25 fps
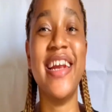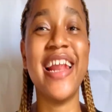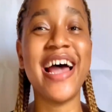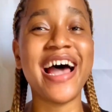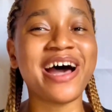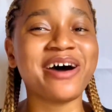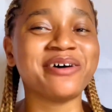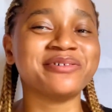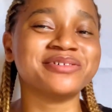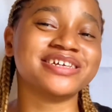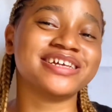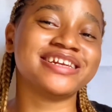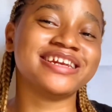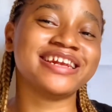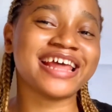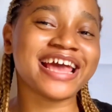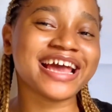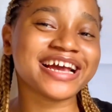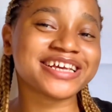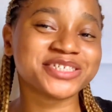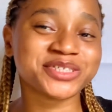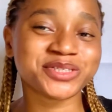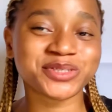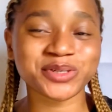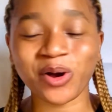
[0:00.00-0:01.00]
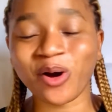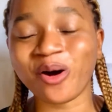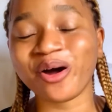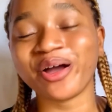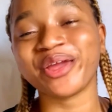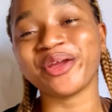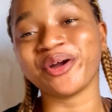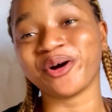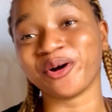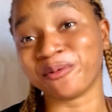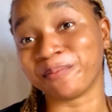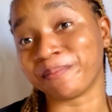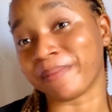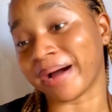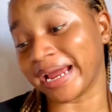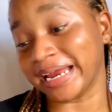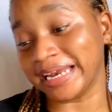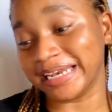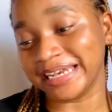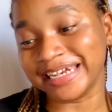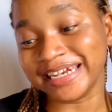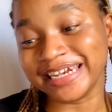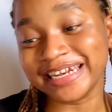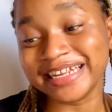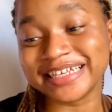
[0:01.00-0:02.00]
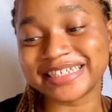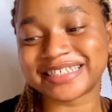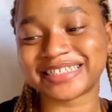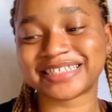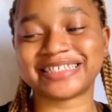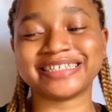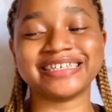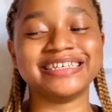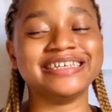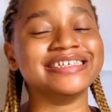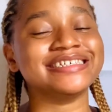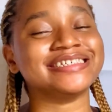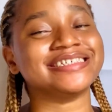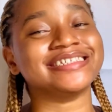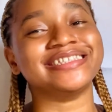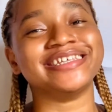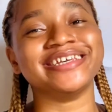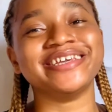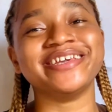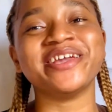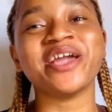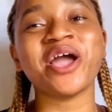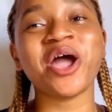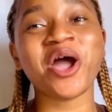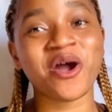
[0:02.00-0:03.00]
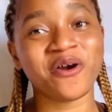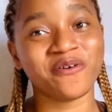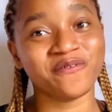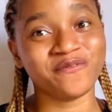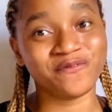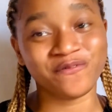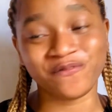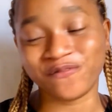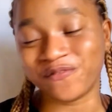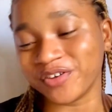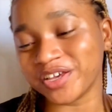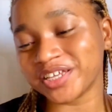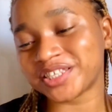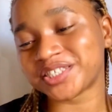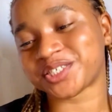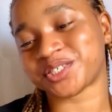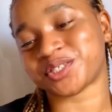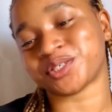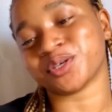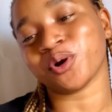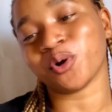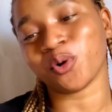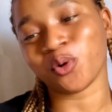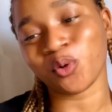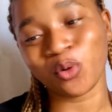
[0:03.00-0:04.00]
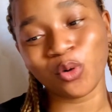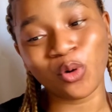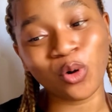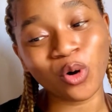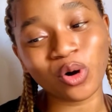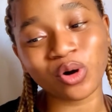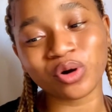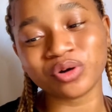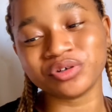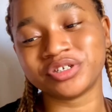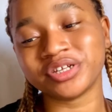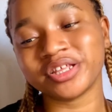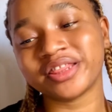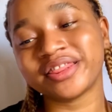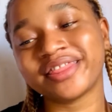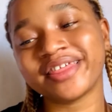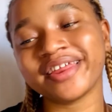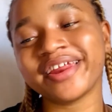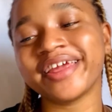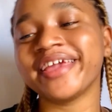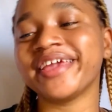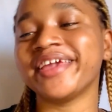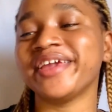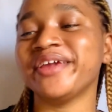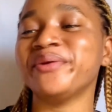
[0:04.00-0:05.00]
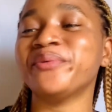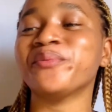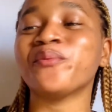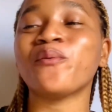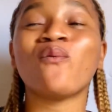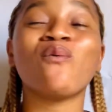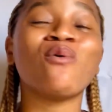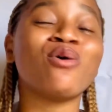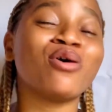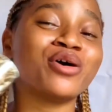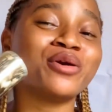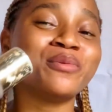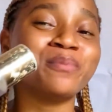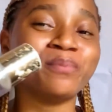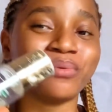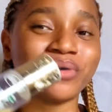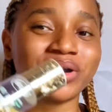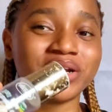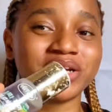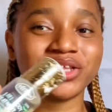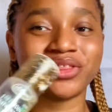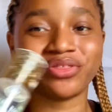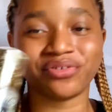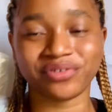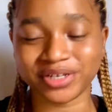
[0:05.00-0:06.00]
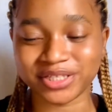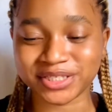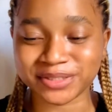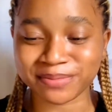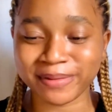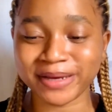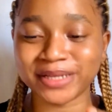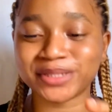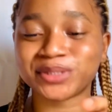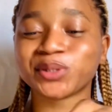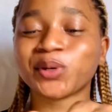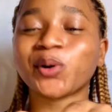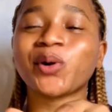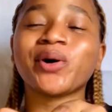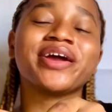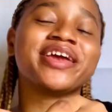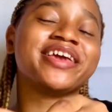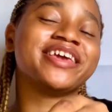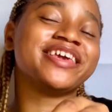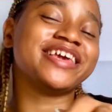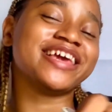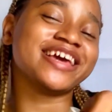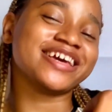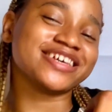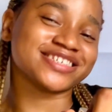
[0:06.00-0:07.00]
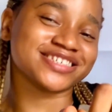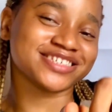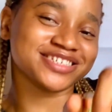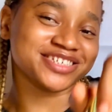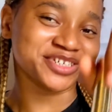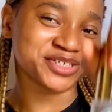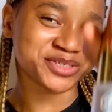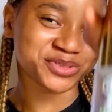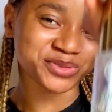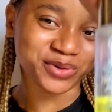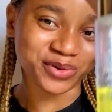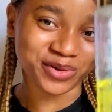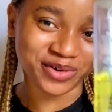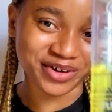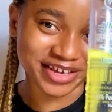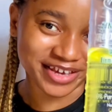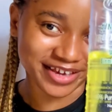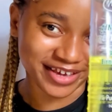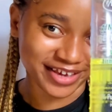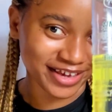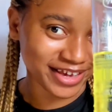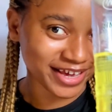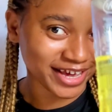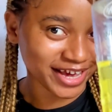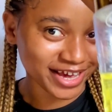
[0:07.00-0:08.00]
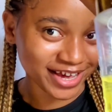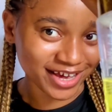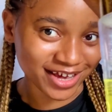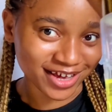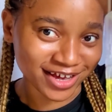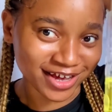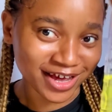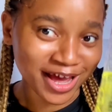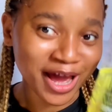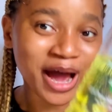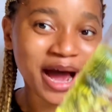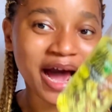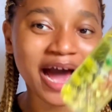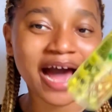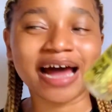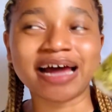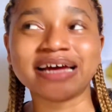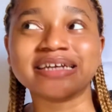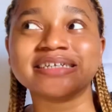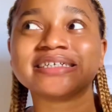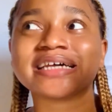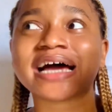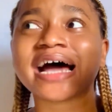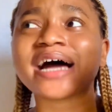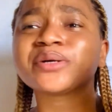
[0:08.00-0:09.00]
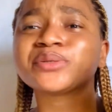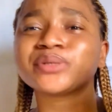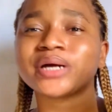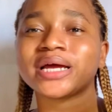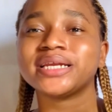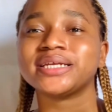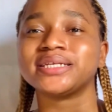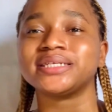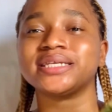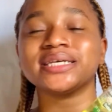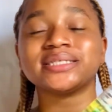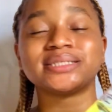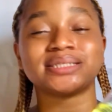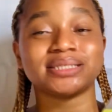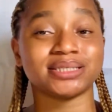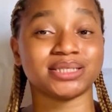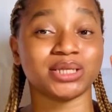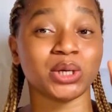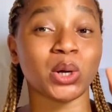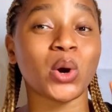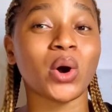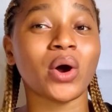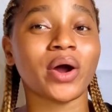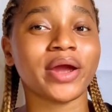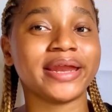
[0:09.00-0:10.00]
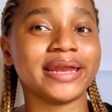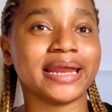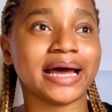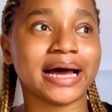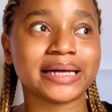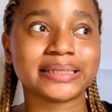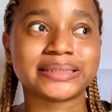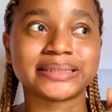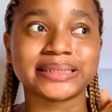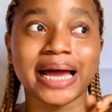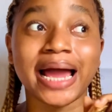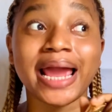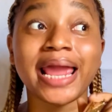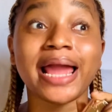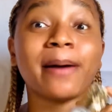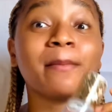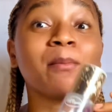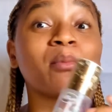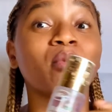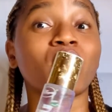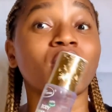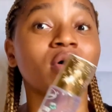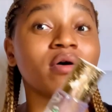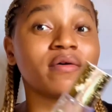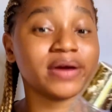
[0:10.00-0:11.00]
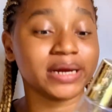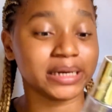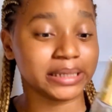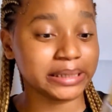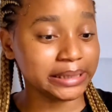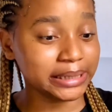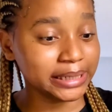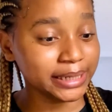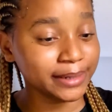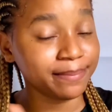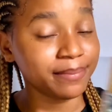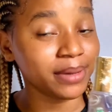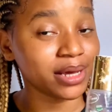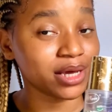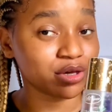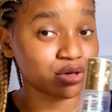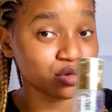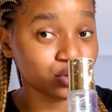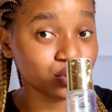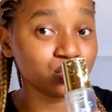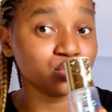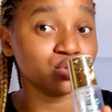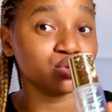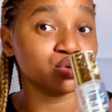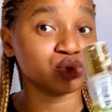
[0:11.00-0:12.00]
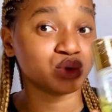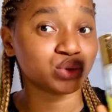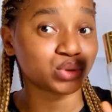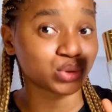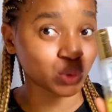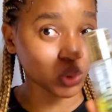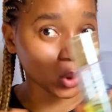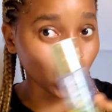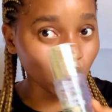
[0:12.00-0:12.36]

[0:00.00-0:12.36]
Now the next oil on my list is the Veet Gold three in one body treatment oil. Yes, this oil here. And actually this is the oil that I am currently making use